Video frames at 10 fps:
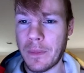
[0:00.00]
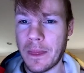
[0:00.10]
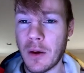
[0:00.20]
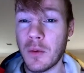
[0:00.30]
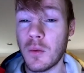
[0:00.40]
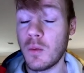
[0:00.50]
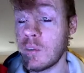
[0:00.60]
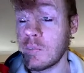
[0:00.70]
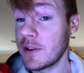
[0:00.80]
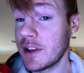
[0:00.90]
We go
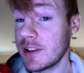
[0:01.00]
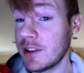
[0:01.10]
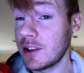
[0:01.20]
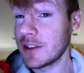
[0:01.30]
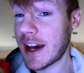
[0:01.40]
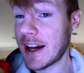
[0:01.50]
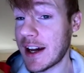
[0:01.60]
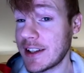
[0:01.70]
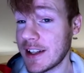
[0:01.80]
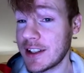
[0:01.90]
for this little
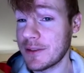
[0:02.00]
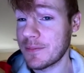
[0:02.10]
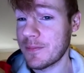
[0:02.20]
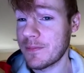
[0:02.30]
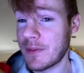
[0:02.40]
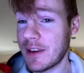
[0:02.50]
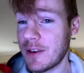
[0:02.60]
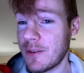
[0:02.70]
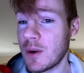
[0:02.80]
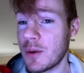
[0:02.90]
tactic
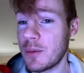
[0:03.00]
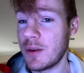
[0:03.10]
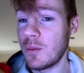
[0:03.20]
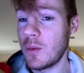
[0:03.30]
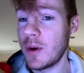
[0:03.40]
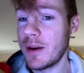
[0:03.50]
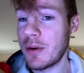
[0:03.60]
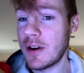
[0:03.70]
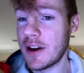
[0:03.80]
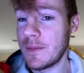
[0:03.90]
where we can win a
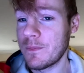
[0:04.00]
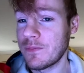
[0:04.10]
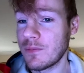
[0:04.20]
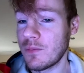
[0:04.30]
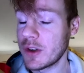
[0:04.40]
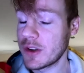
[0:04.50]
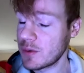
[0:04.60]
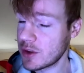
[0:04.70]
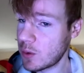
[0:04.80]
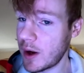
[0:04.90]
pawn, which was
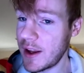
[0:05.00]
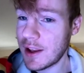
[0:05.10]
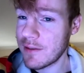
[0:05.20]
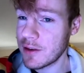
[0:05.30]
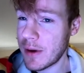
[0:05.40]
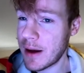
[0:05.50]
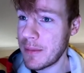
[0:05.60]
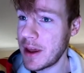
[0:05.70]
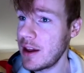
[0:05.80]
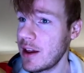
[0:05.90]
quite clever by
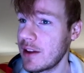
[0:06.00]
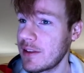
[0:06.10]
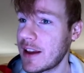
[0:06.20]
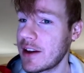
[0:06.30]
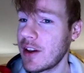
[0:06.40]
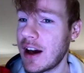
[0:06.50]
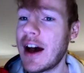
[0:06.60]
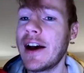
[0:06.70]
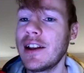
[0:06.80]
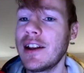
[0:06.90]
me. That is
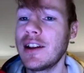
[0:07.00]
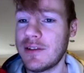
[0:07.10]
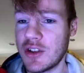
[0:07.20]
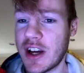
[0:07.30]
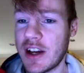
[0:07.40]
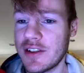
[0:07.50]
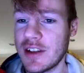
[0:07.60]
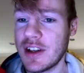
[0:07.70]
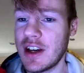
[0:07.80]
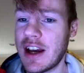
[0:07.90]
high-level chess.
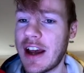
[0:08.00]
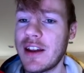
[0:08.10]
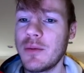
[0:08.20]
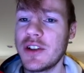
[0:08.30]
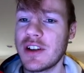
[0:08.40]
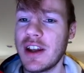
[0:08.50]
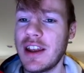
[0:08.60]
And then we just get the